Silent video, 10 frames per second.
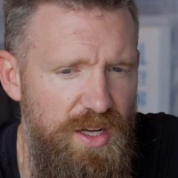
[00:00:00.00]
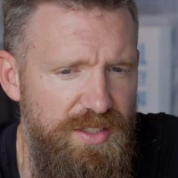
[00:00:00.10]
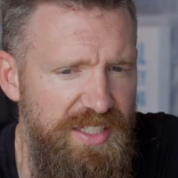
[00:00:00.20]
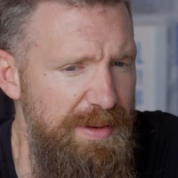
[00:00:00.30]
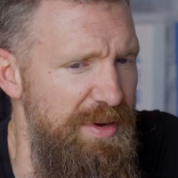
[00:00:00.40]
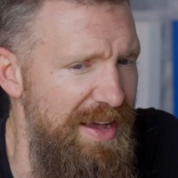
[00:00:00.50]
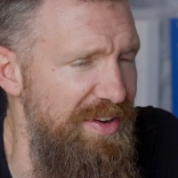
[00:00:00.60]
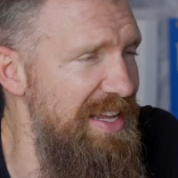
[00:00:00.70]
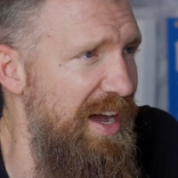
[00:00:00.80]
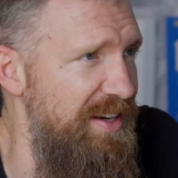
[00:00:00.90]
Does anybody have
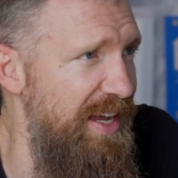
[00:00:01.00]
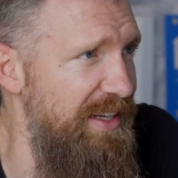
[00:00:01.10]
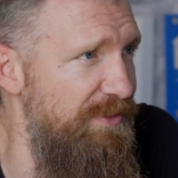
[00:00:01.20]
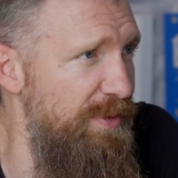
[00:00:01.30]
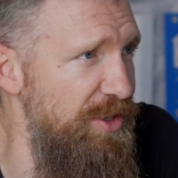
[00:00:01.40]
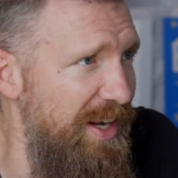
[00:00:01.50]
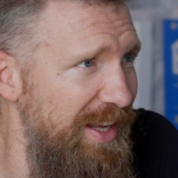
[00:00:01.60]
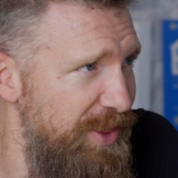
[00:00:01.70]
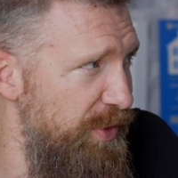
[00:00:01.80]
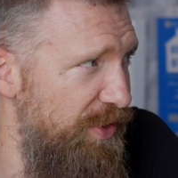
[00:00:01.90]
any contact information? I
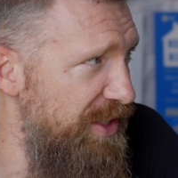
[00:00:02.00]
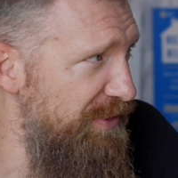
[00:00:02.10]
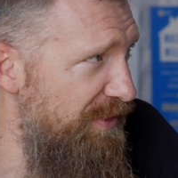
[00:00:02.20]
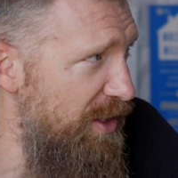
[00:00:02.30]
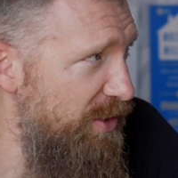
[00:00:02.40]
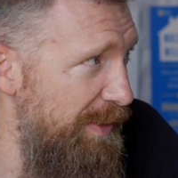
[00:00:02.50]
got 300,000 followers.